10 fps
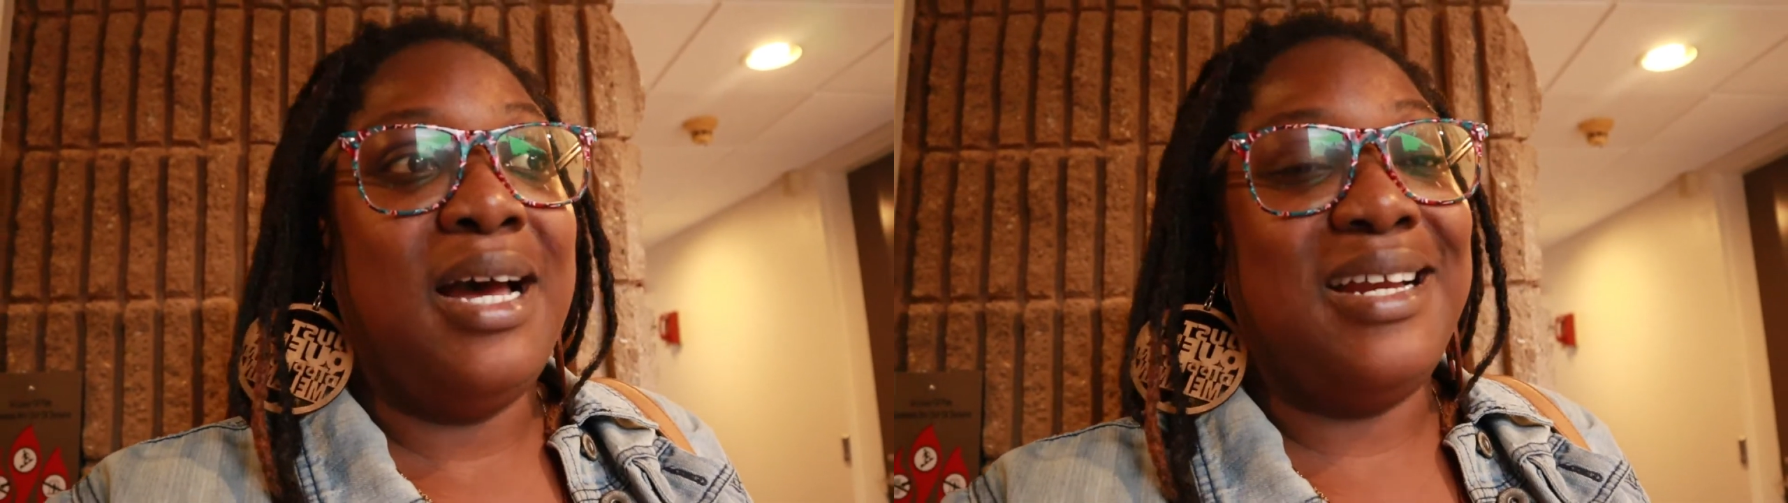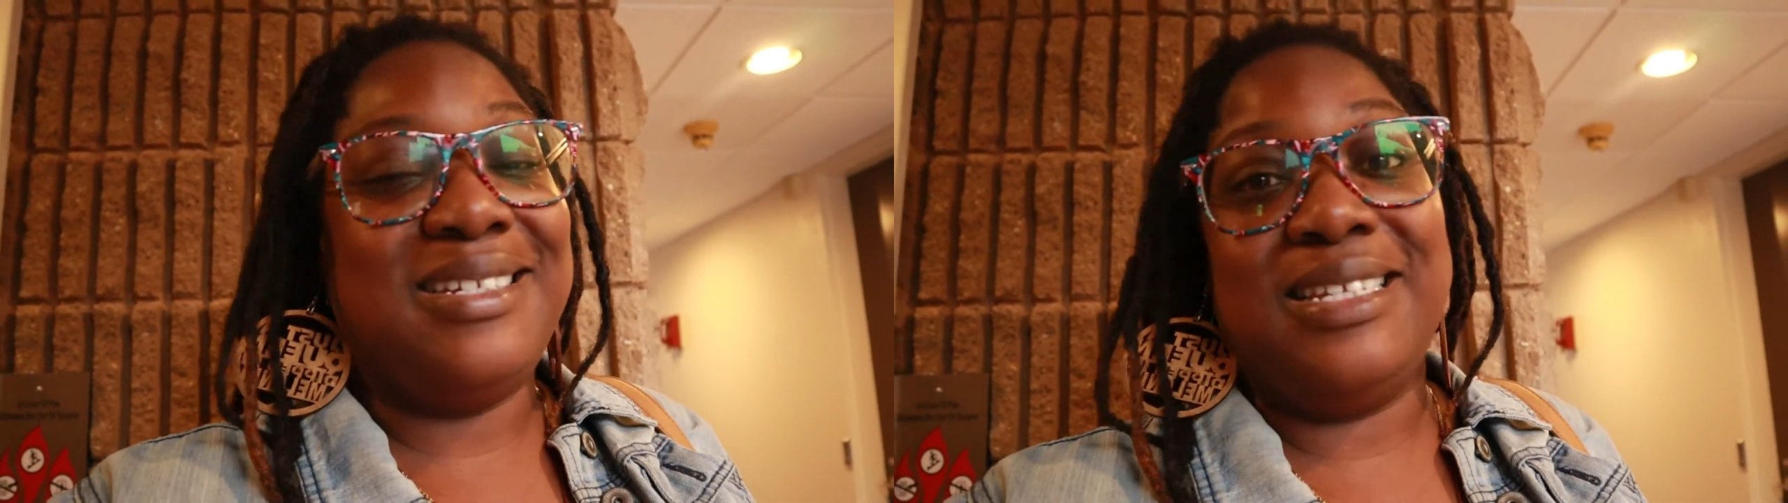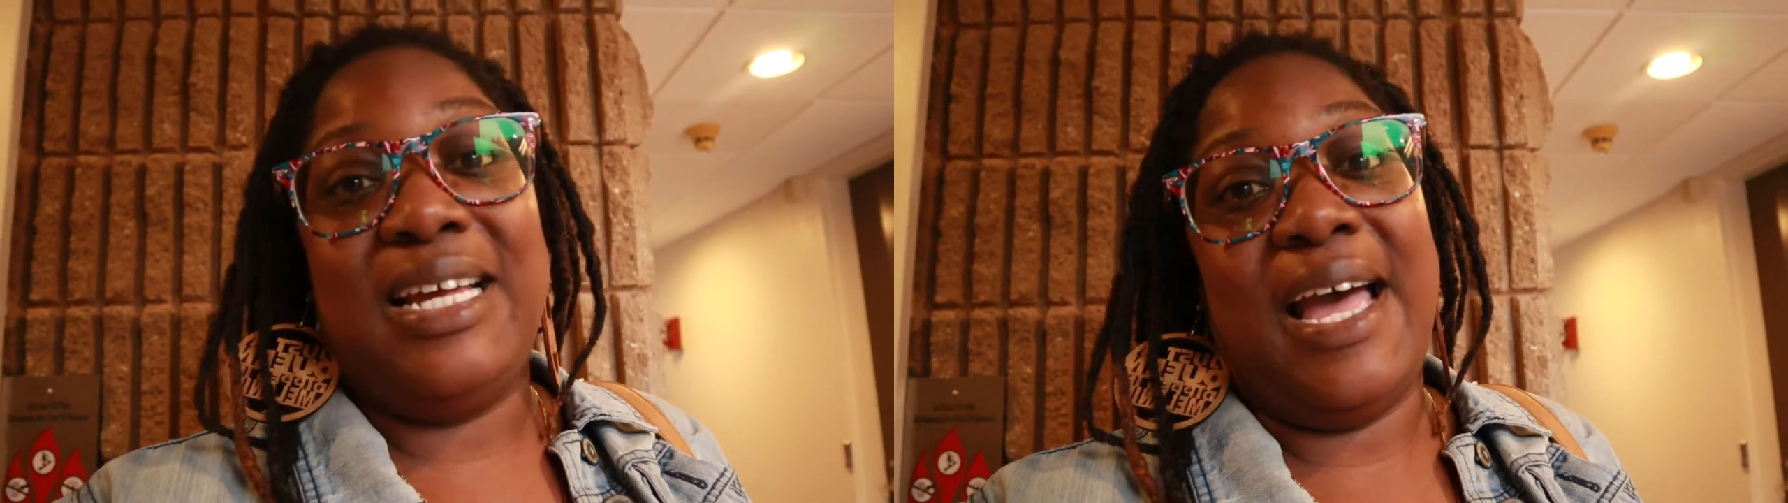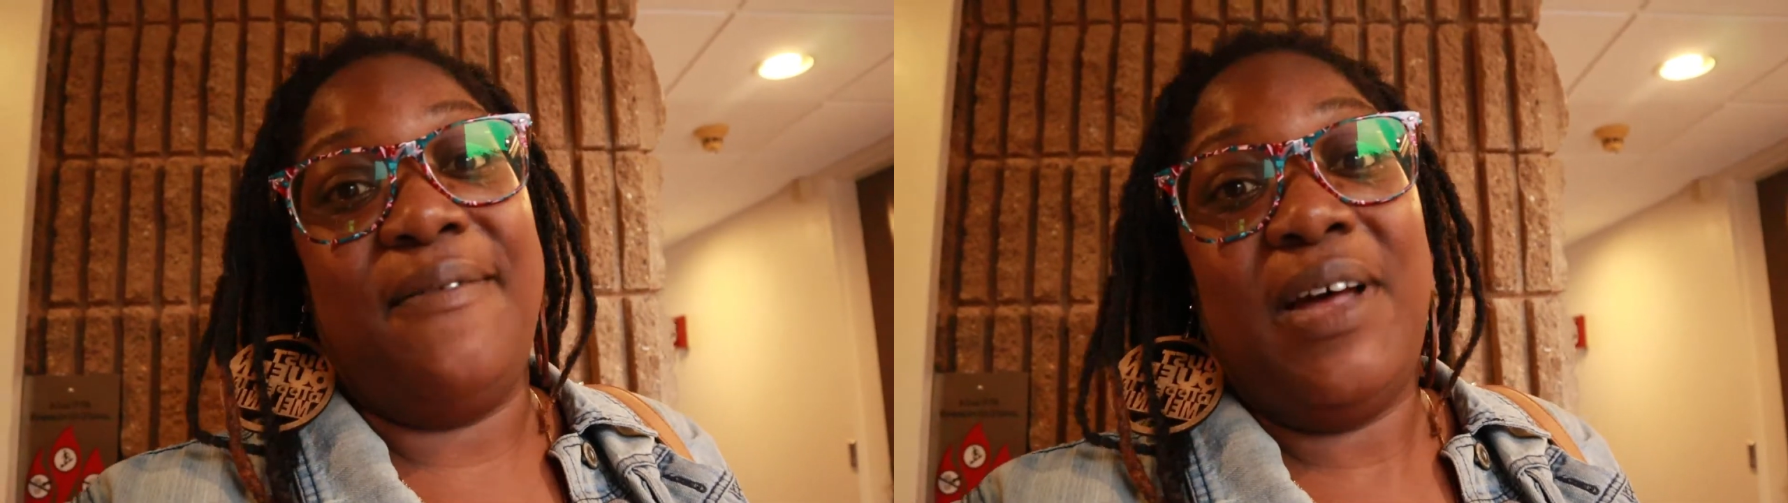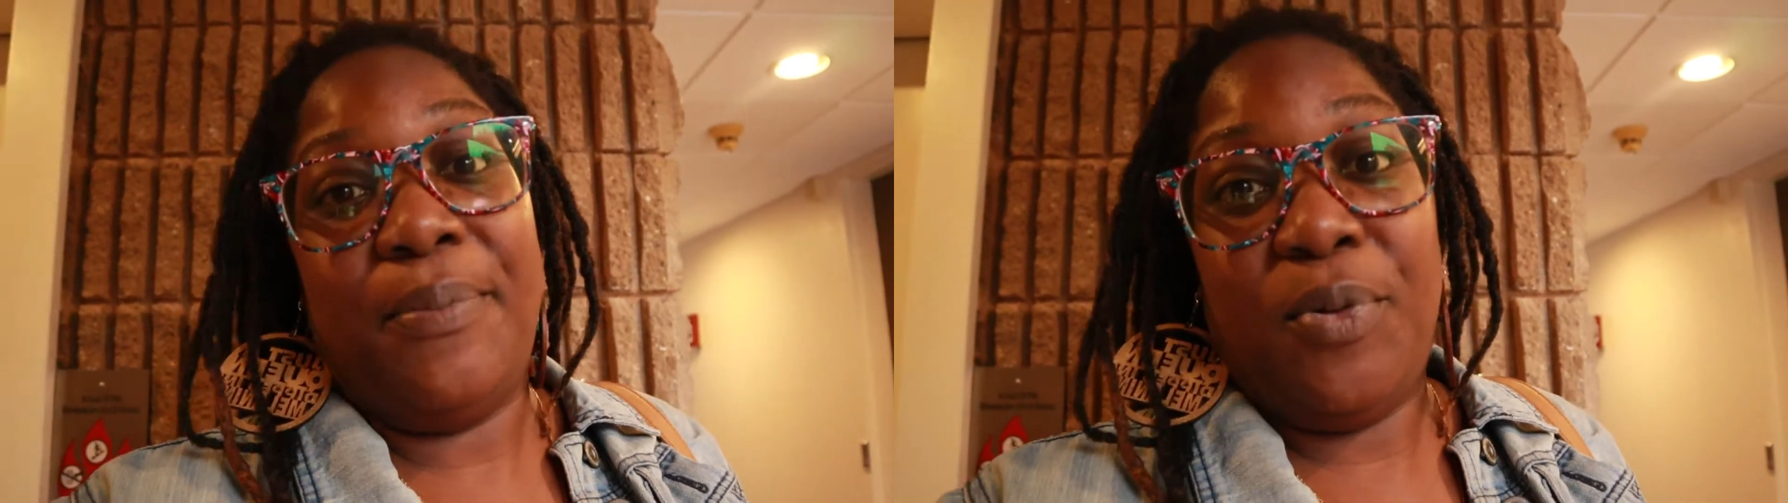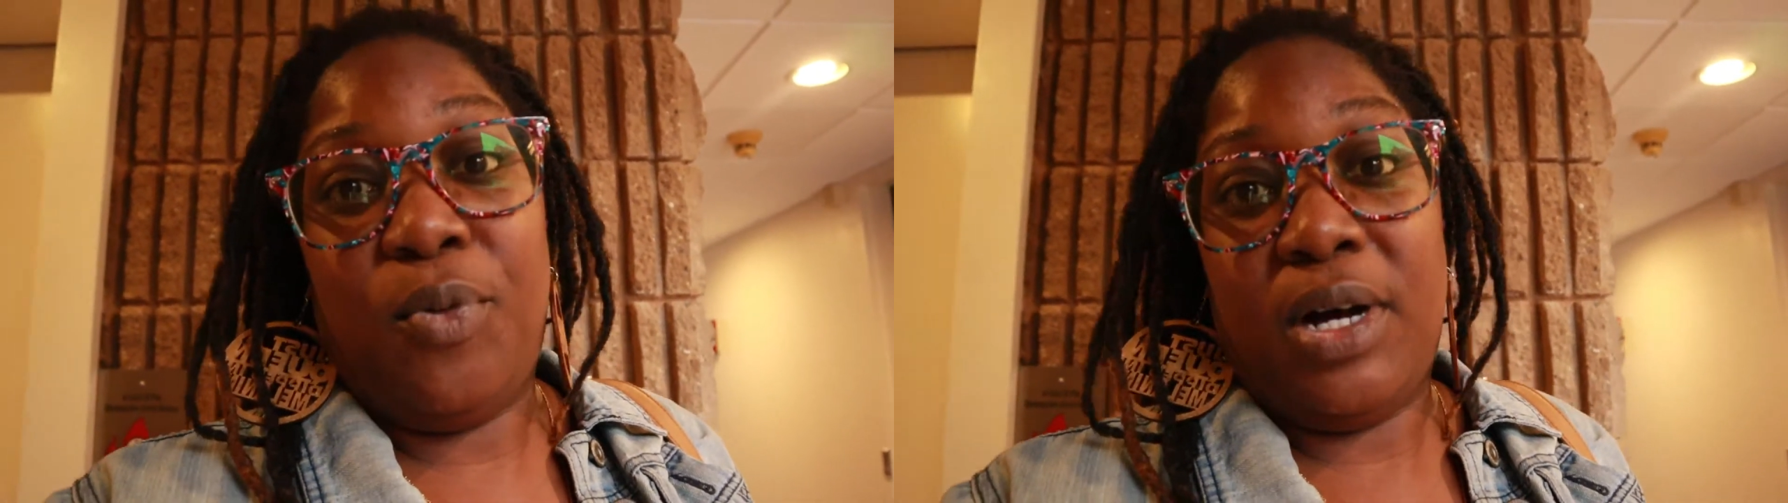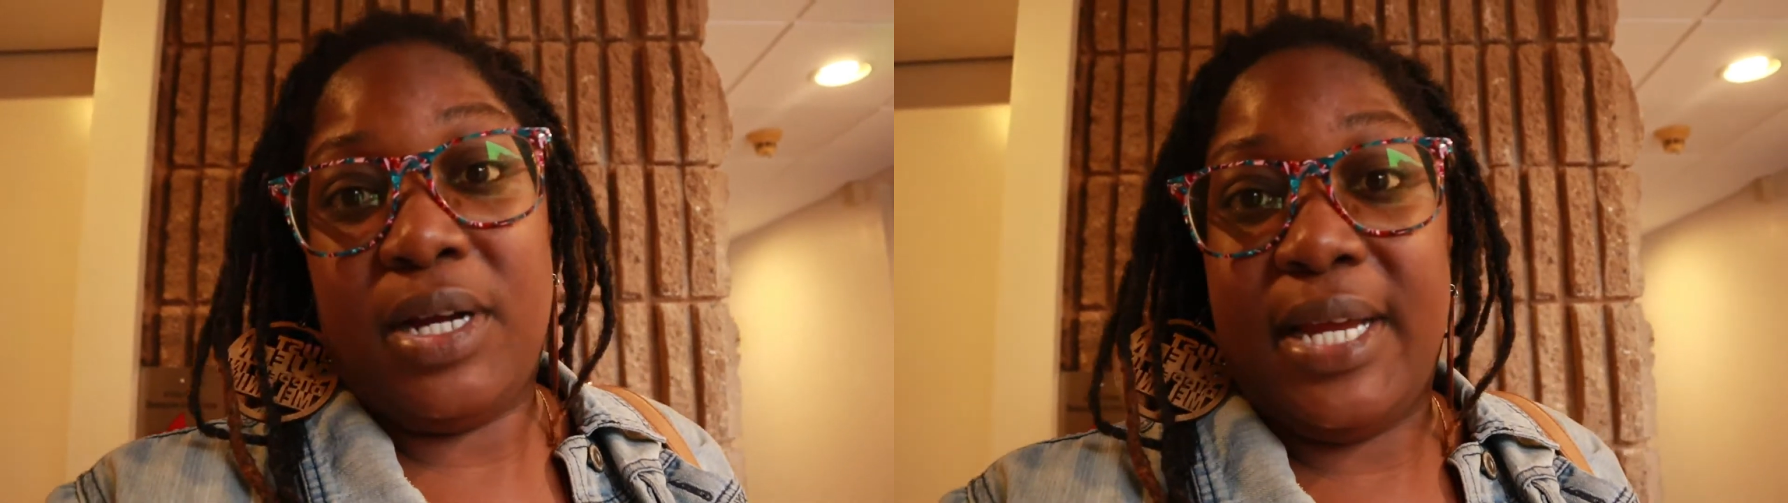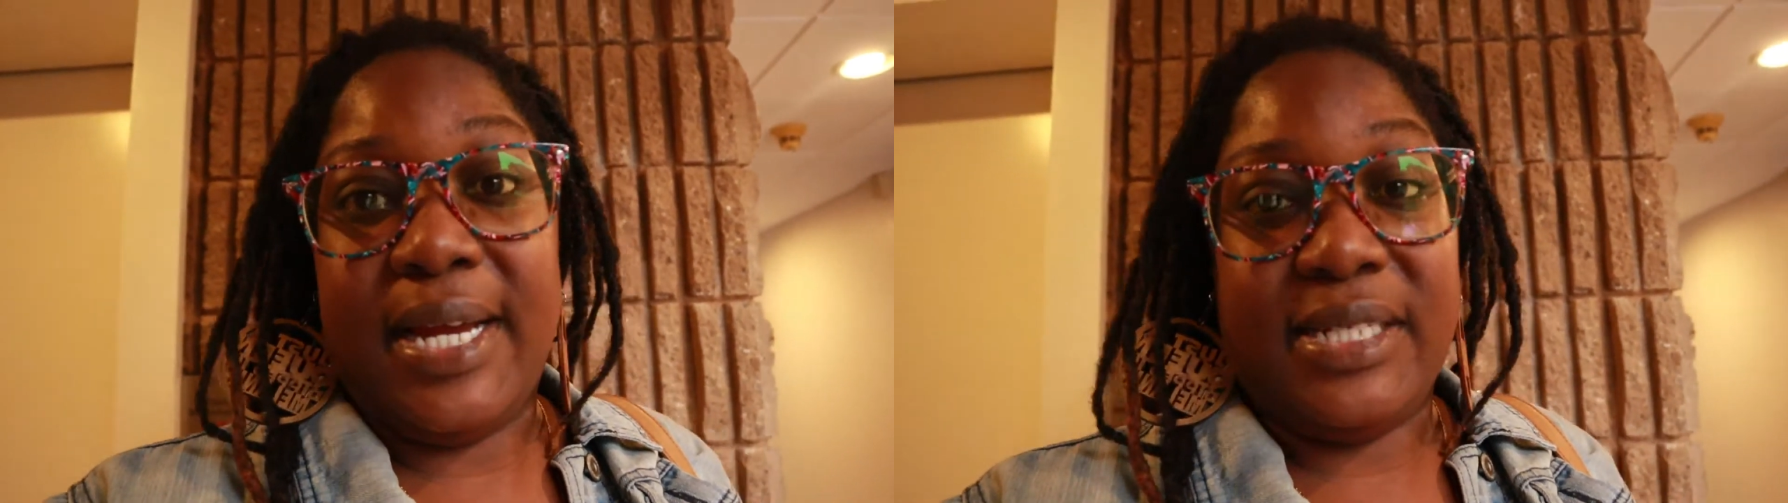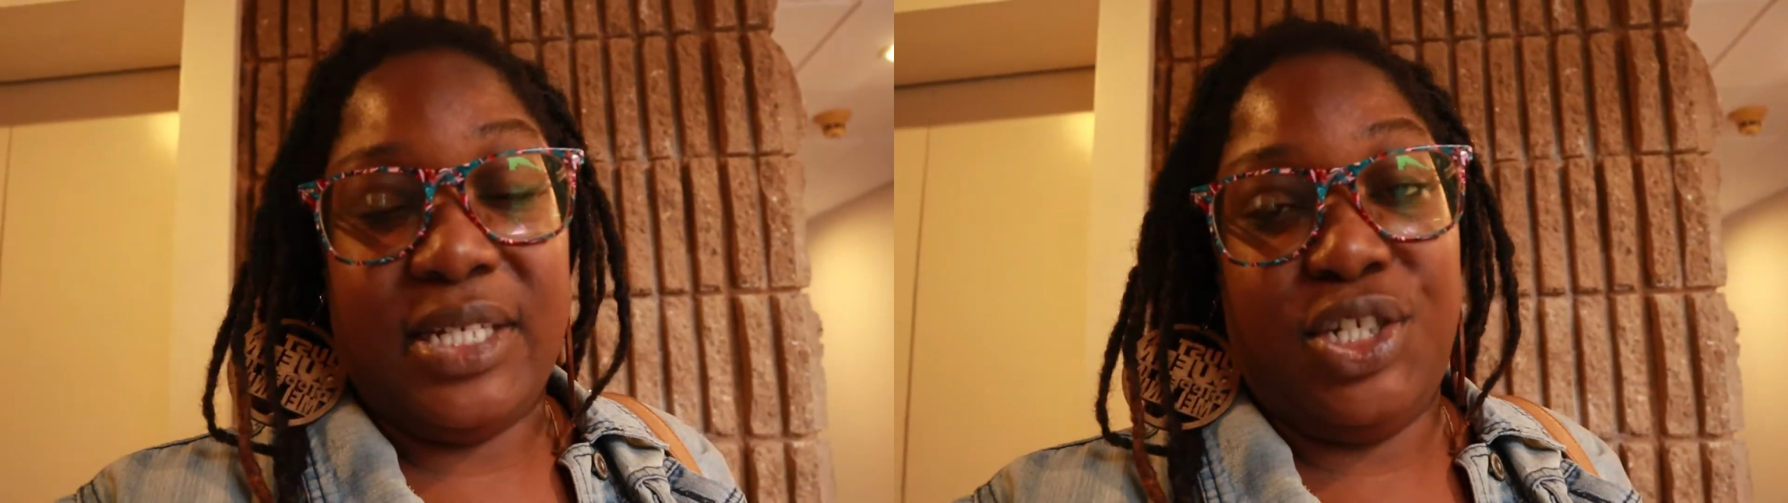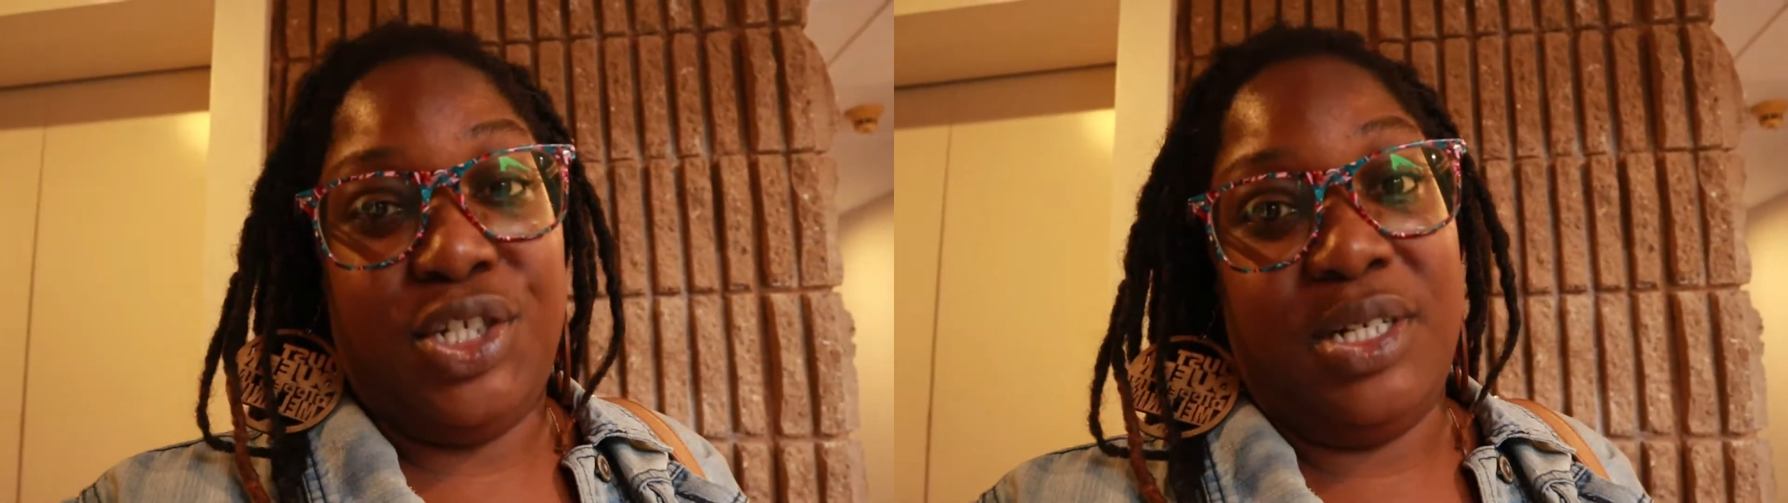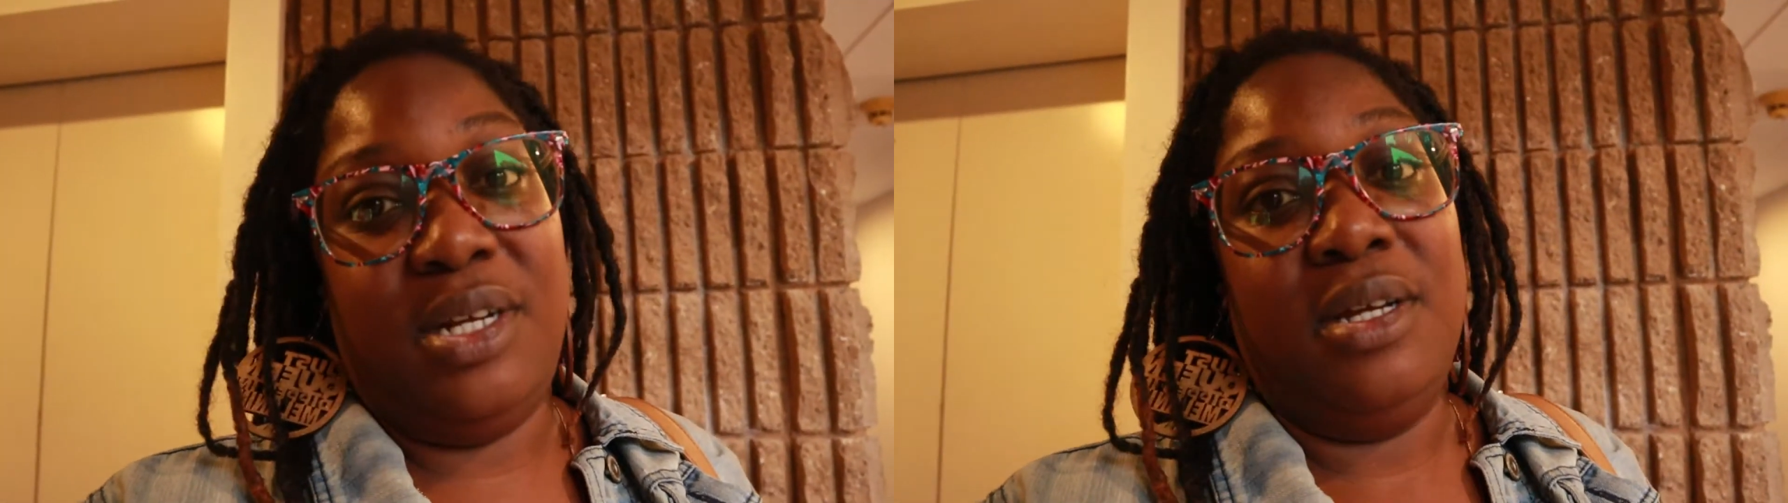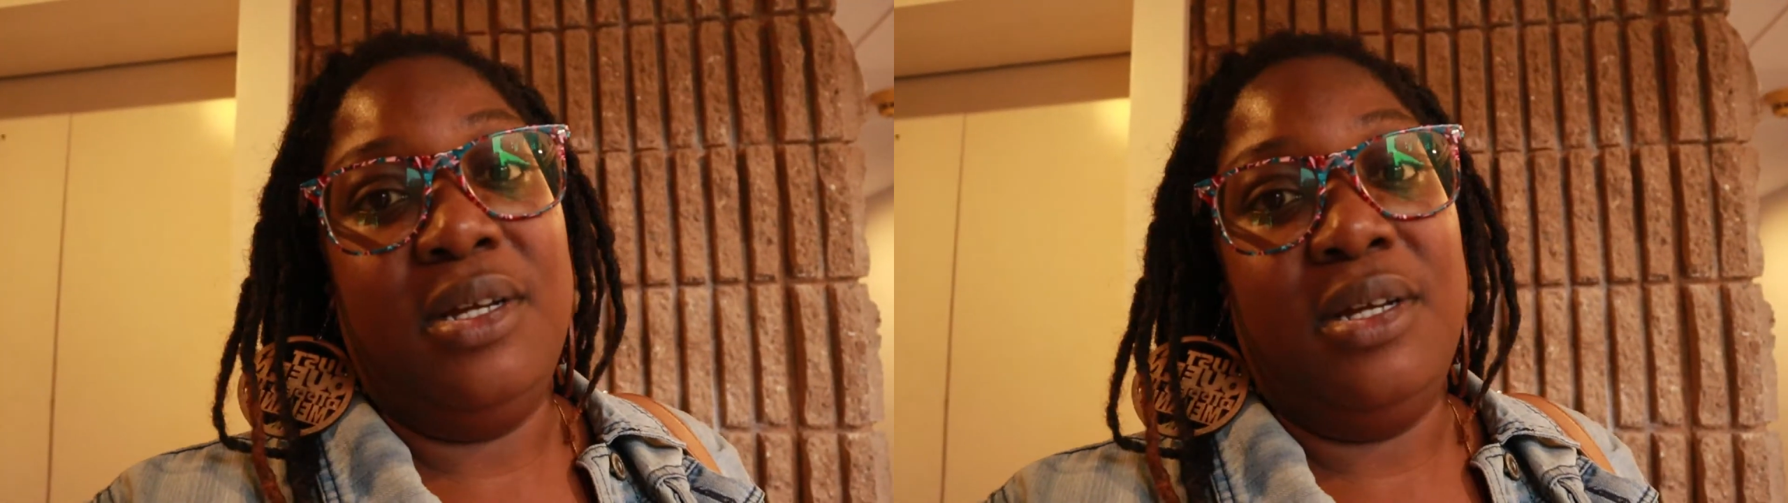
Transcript: honestly, I have not been walking as I should.